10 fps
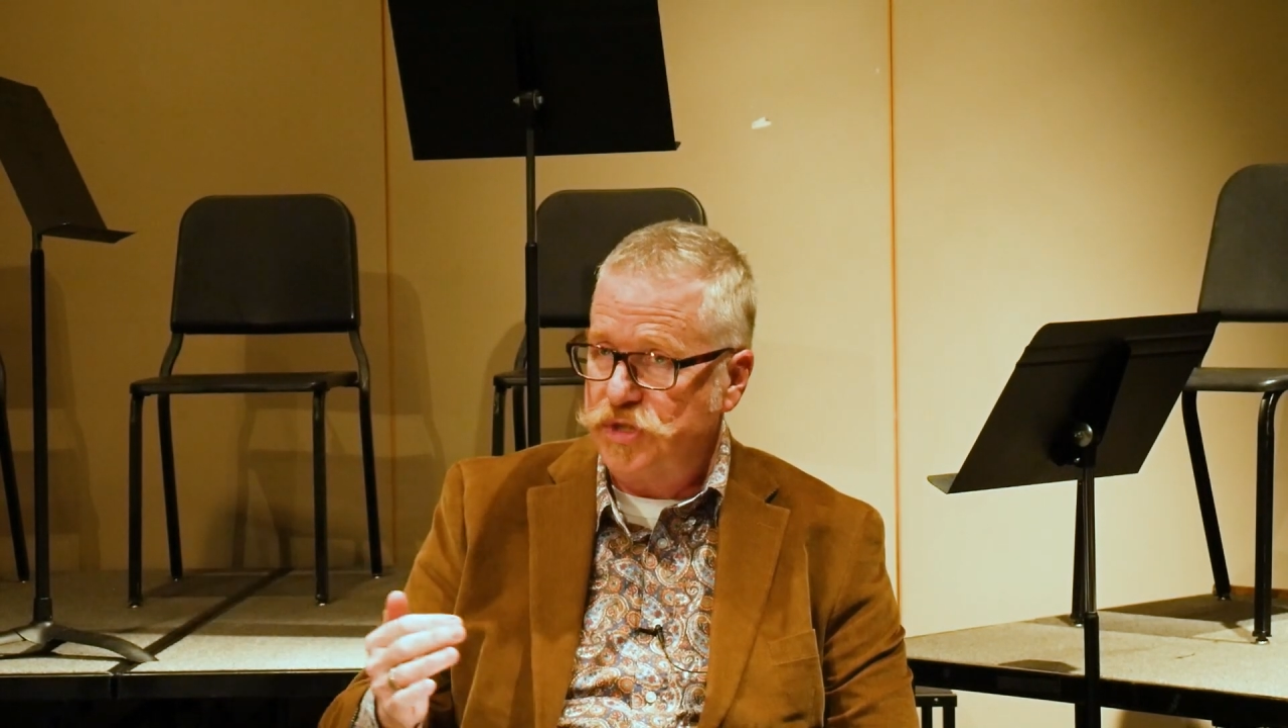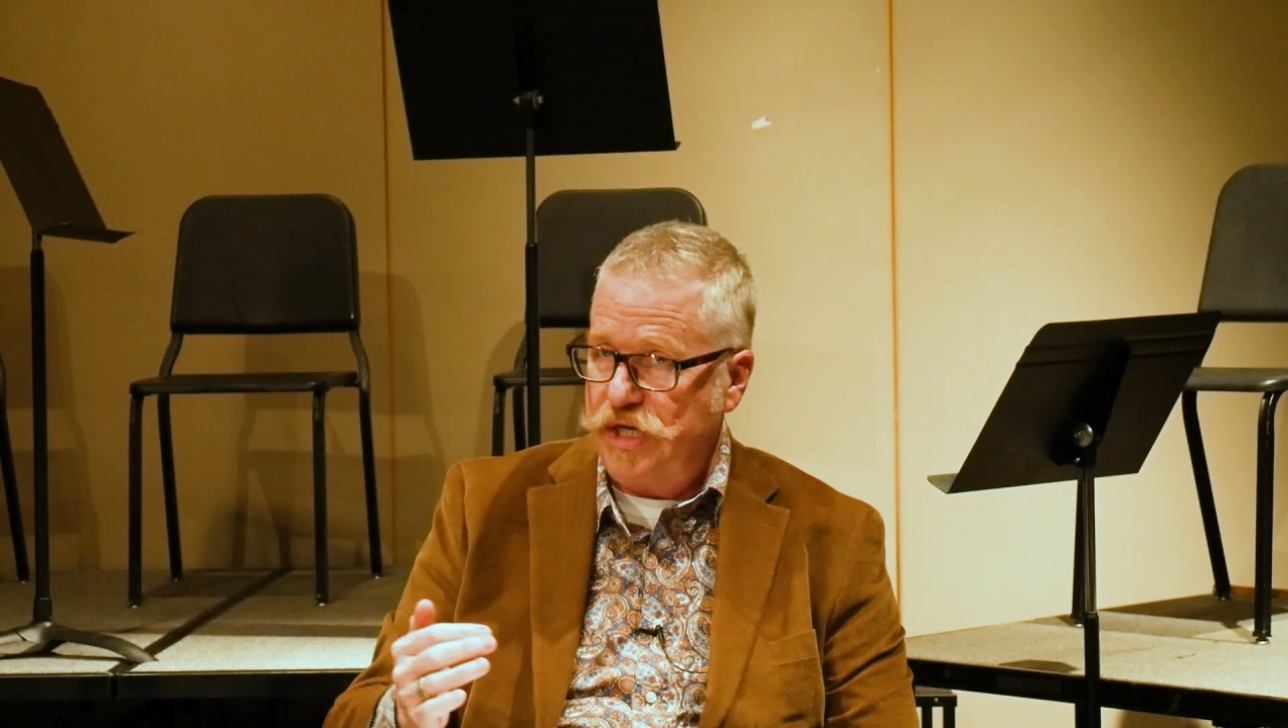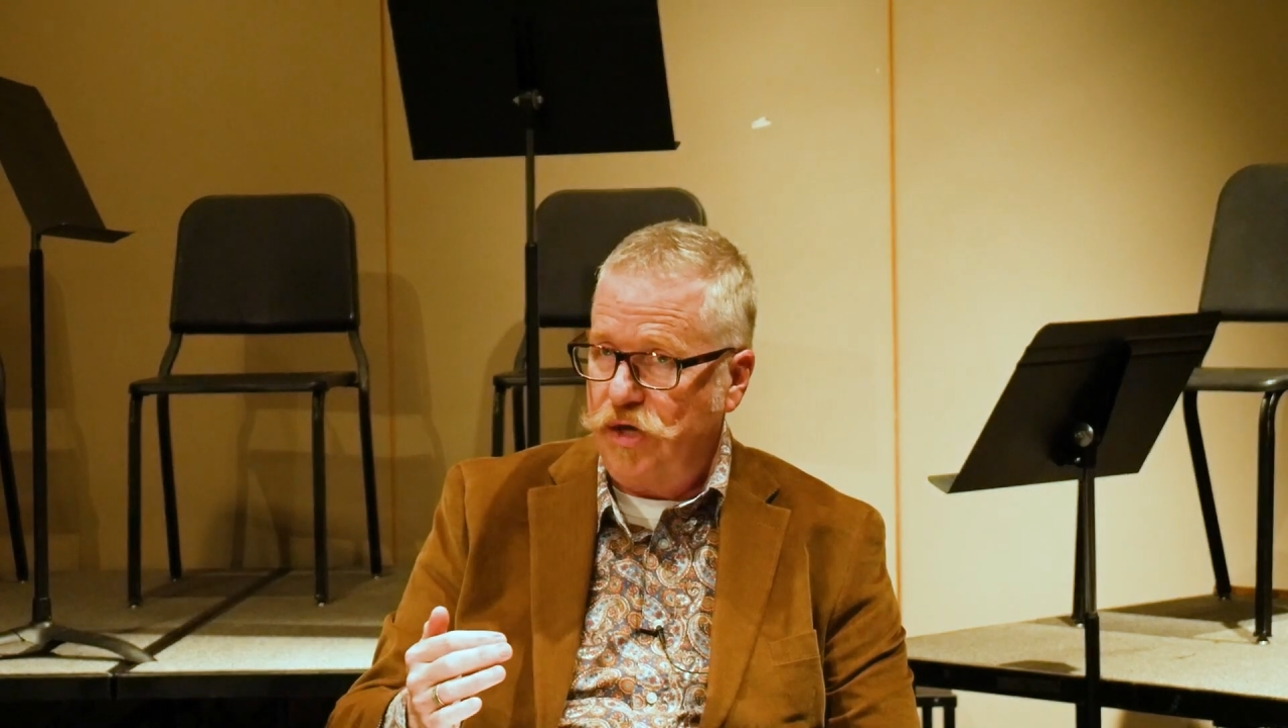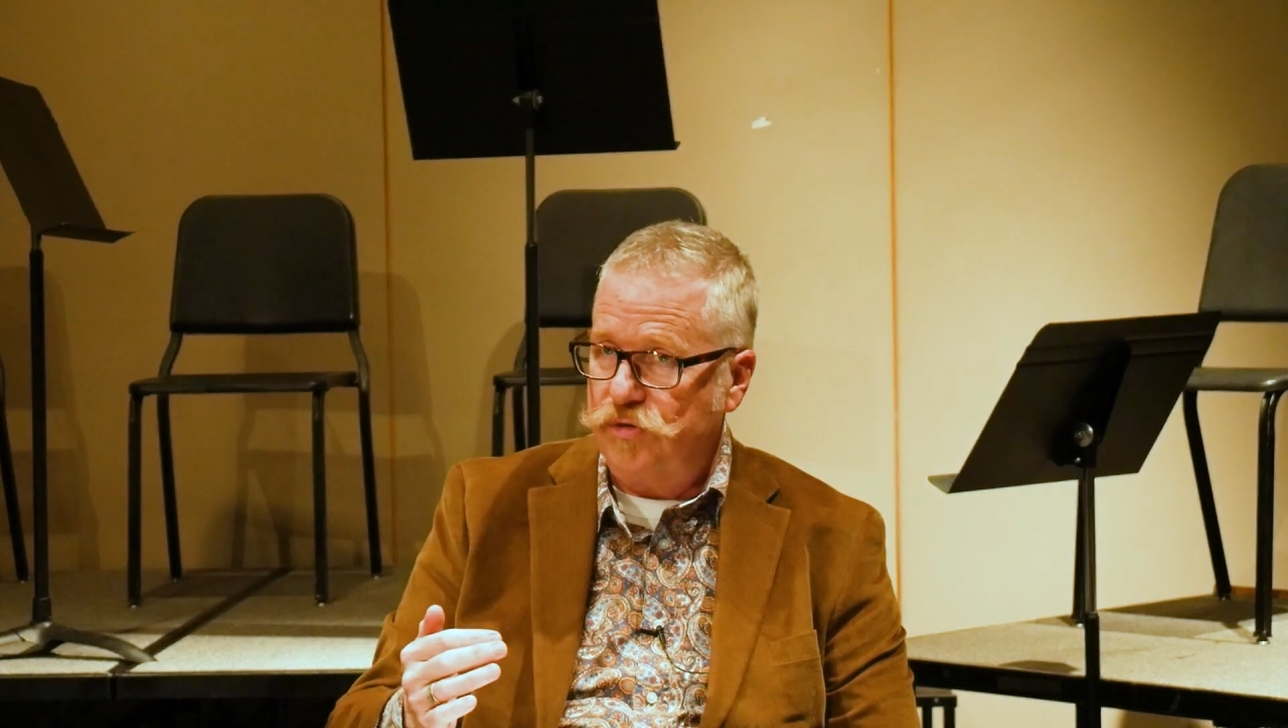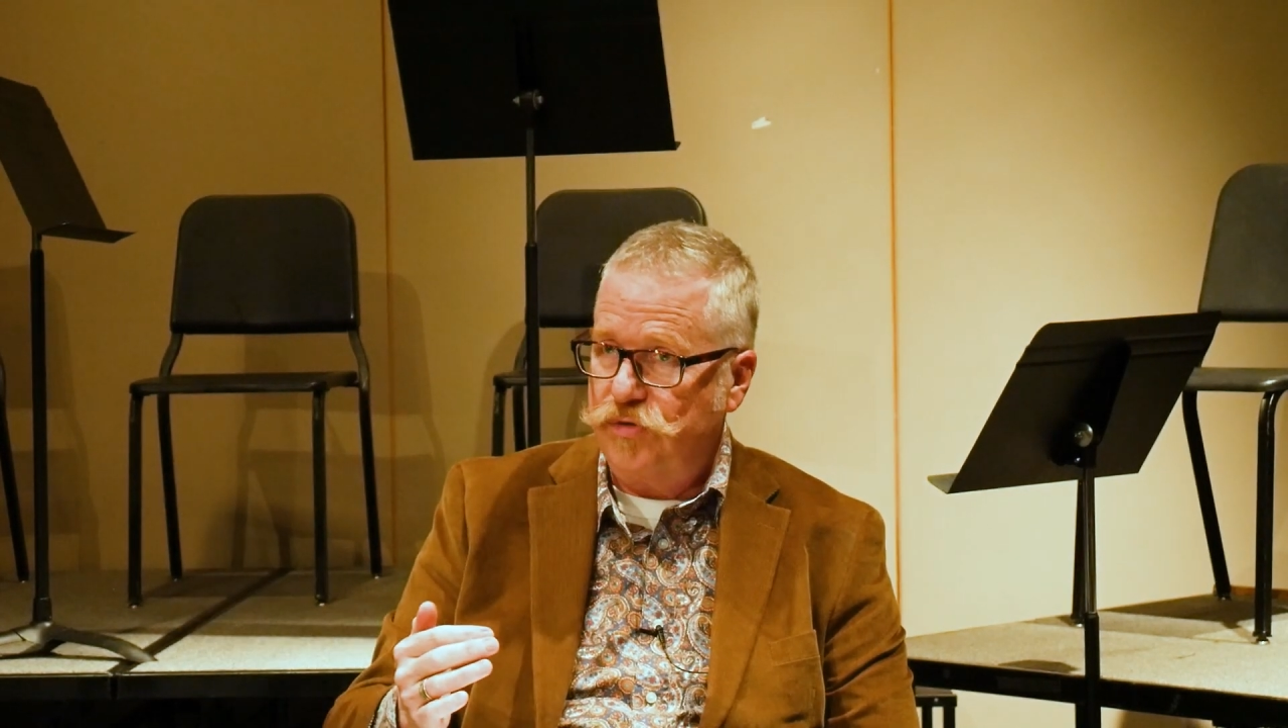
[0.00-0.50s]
down